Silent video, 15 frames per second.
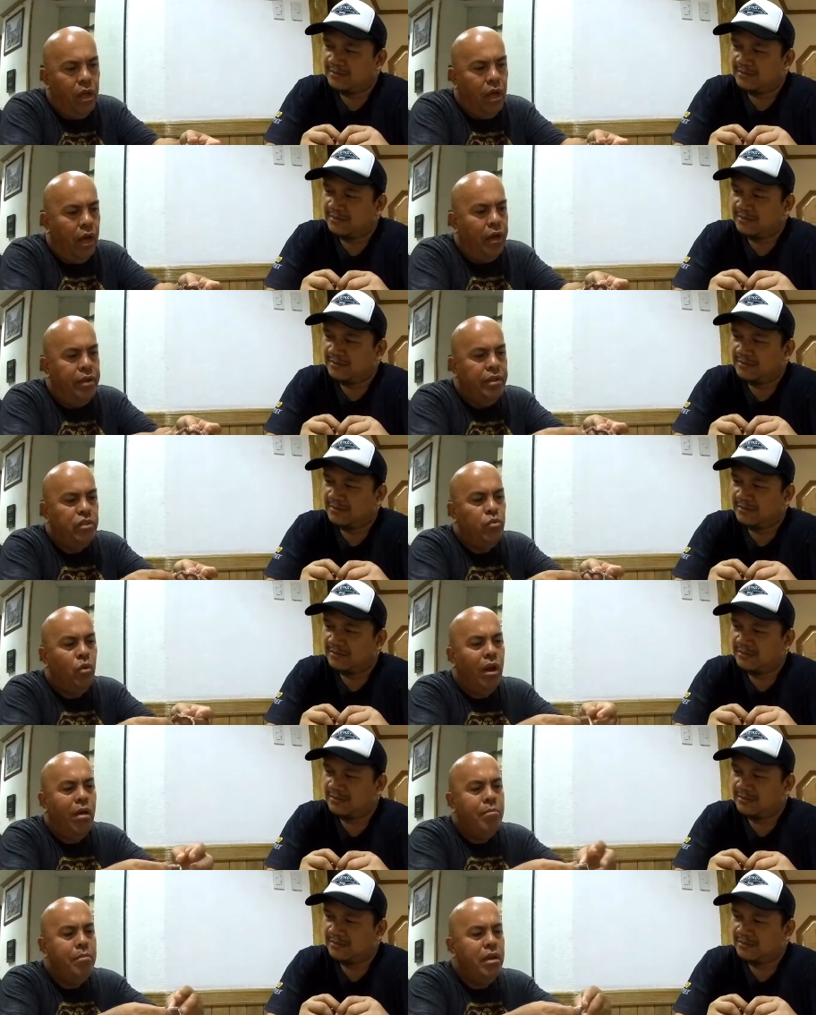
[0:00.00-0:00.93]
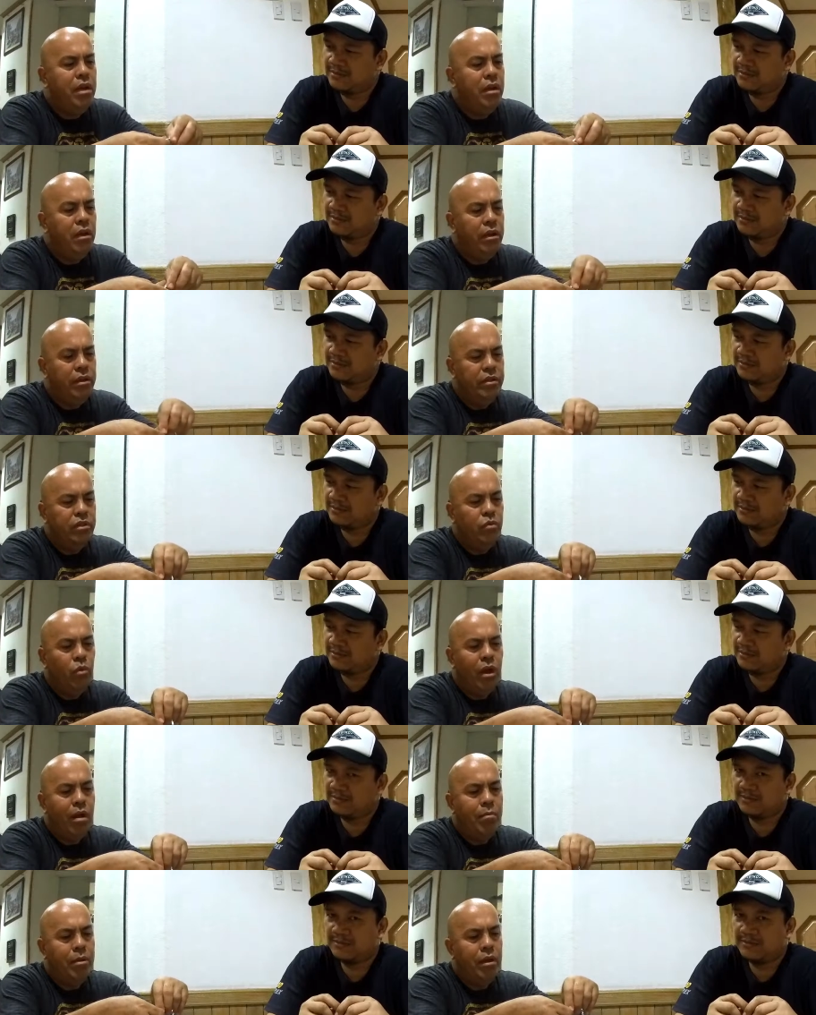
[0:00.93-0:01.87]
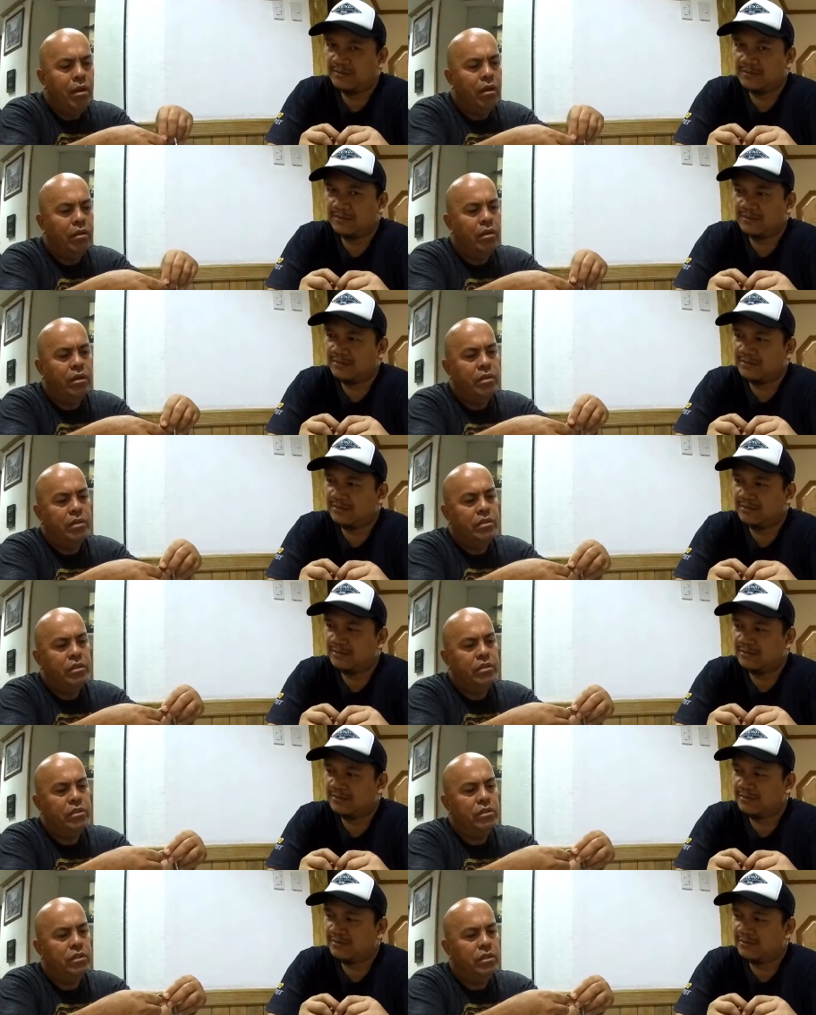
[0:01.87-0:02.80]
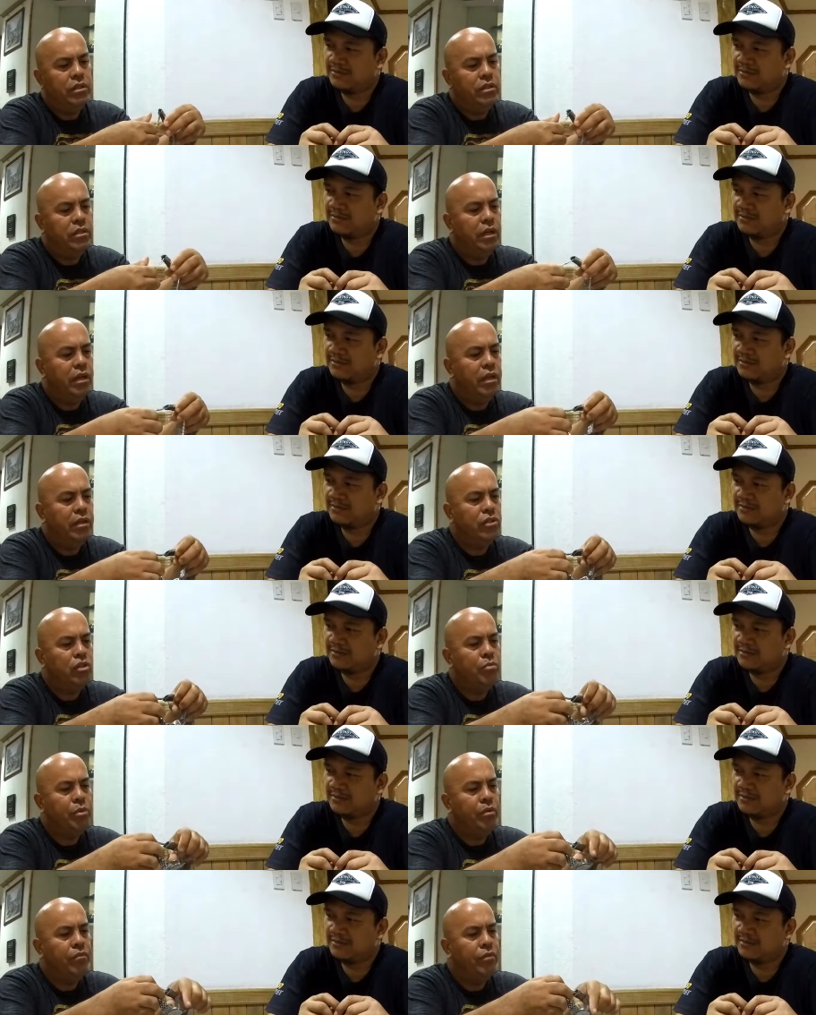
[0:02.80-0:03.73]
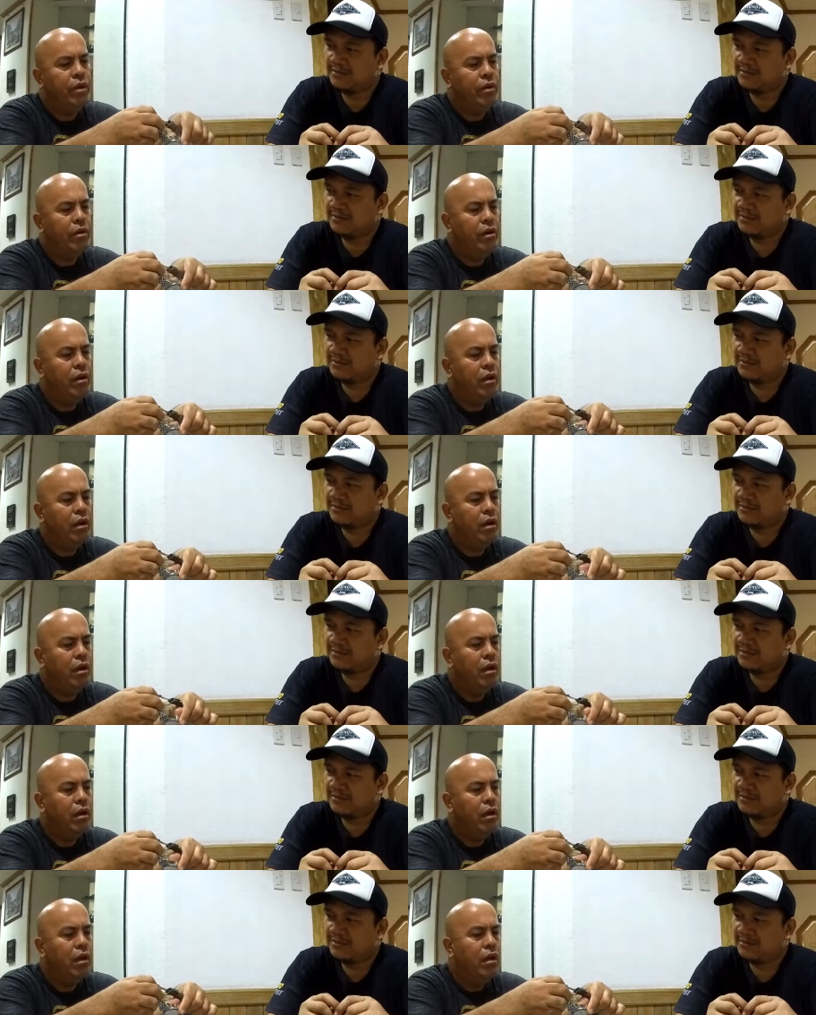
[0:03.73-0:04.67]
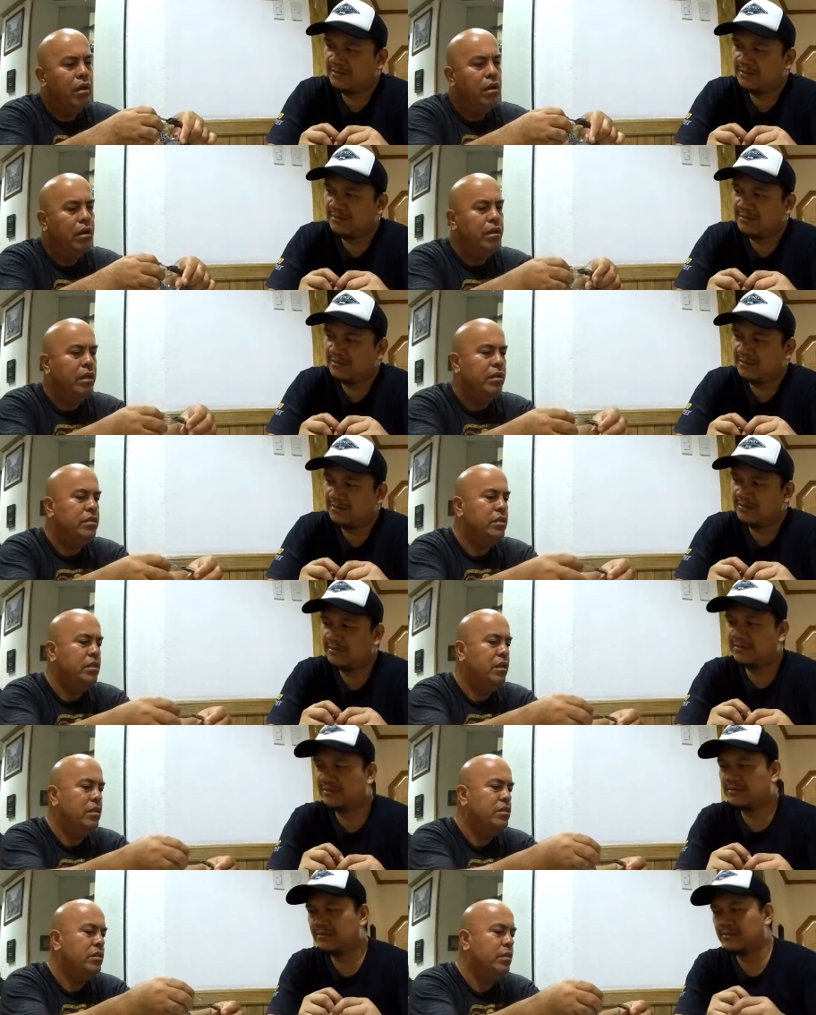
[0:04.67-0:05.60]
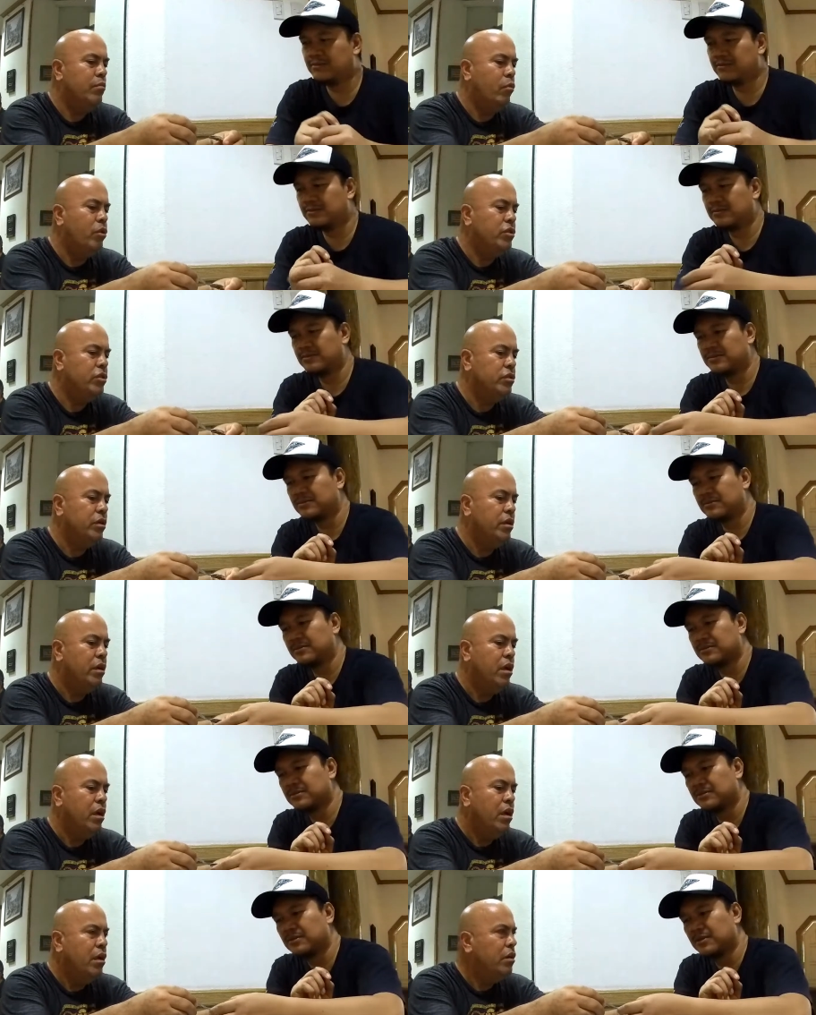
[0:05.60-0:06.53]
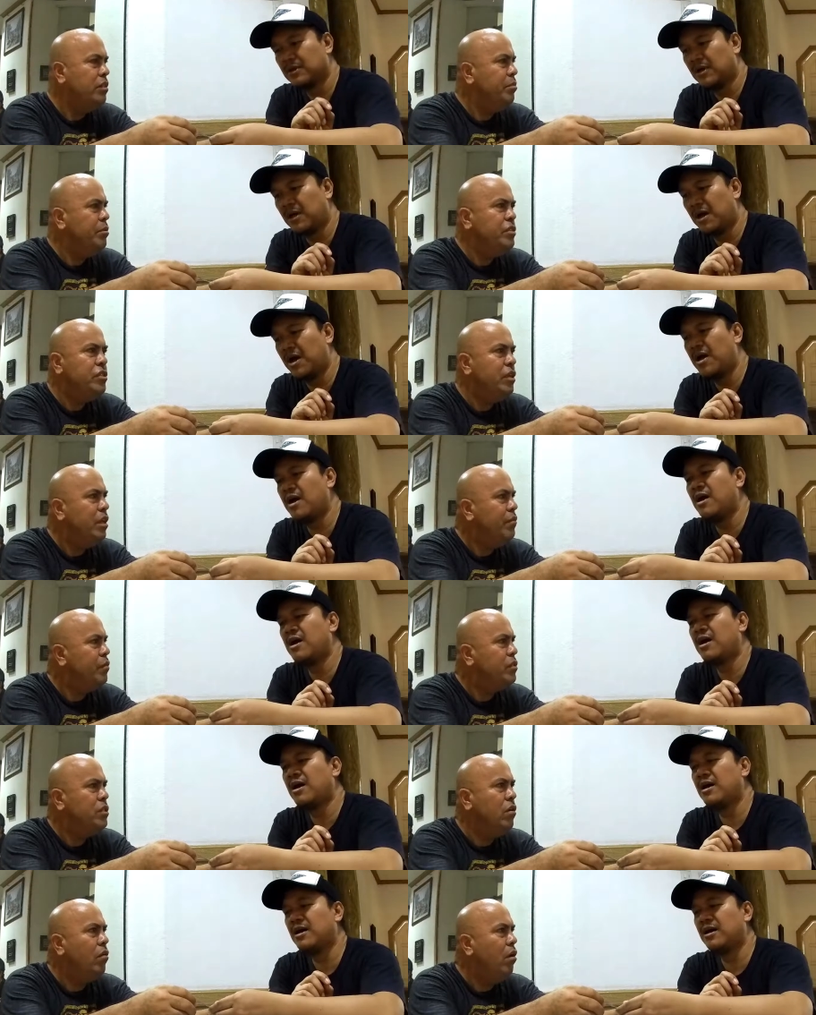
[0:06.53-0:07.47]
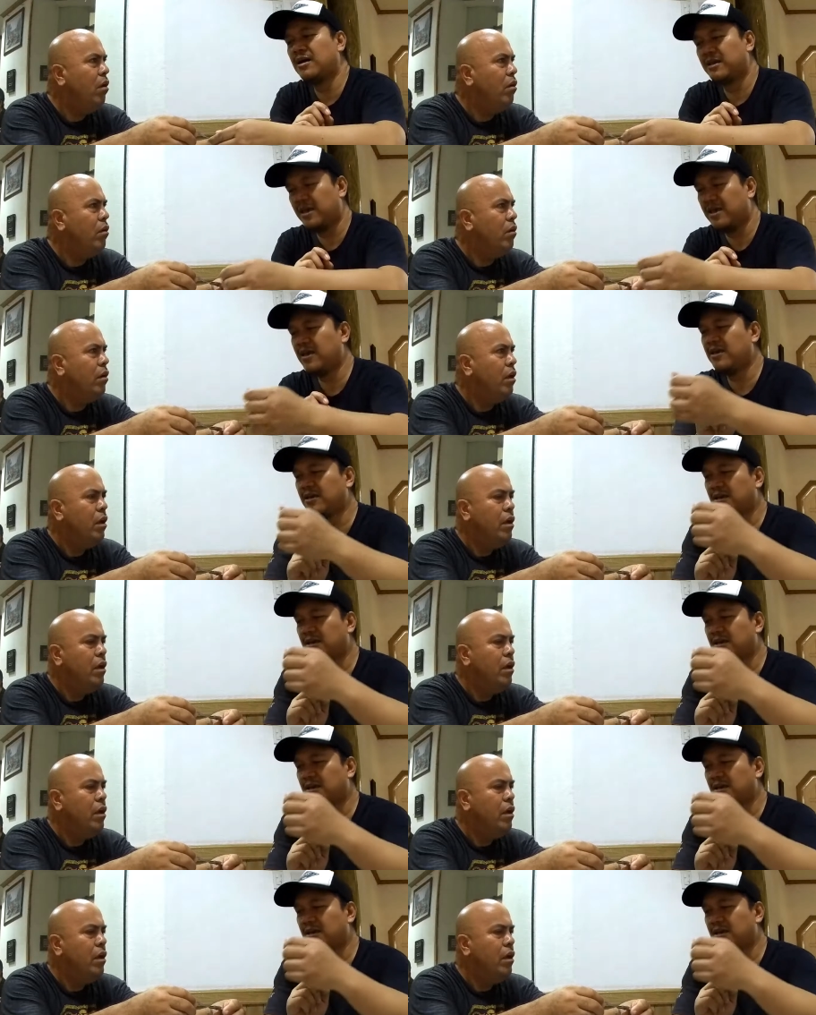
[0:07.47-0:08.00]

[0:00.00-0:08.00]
Speaker 1: Uh, this is what I mean. This is what I mean. Like, look at this. This is this is getting to be very. Uh, look at that. See the see the moisture there? Because it's been sitting for so ah, long. Yeah,